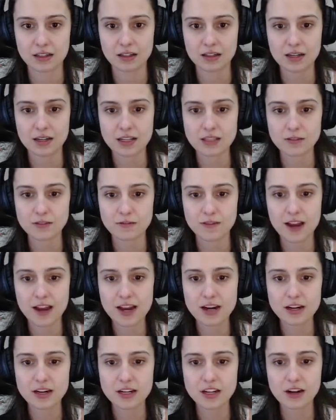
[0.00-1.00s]
There's a
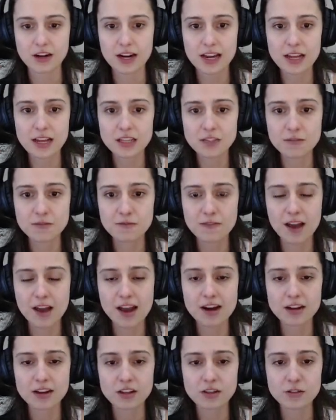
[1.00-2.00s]
fire. There is a
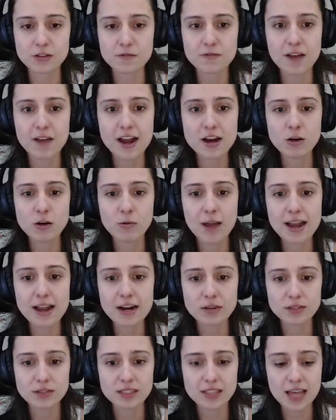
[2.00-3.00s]
fire. There's a fire right
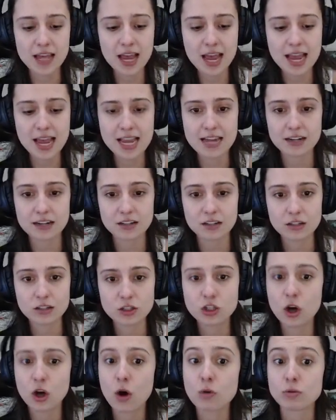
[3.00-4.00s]
outside.
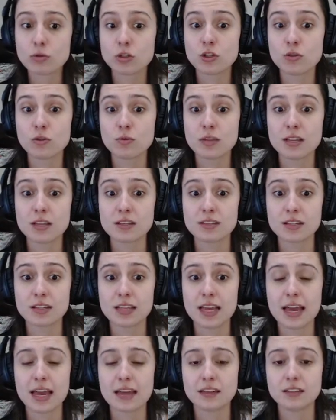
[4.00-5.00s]
Don't do this
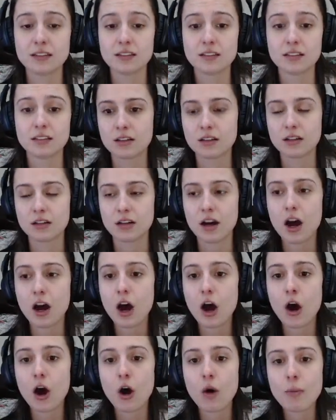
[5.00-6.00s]
again.
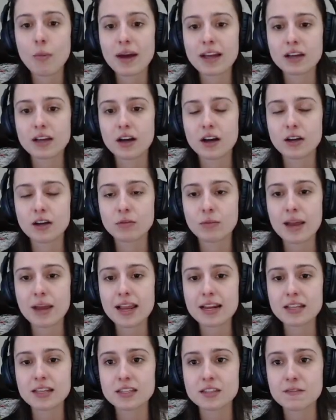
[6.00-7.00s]
Oh my god.
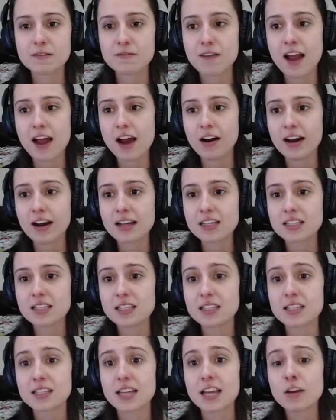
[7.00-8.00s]
Wait, is the fire
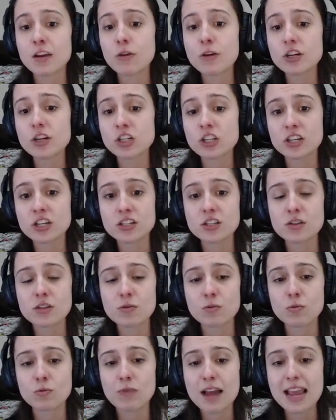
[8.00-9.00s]
extinguished because of the
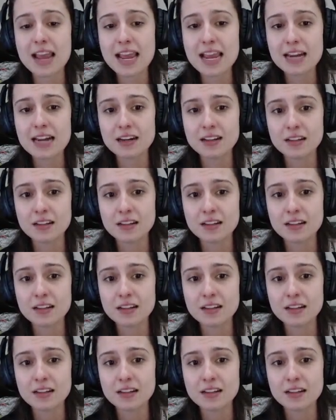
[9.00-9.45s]
rain?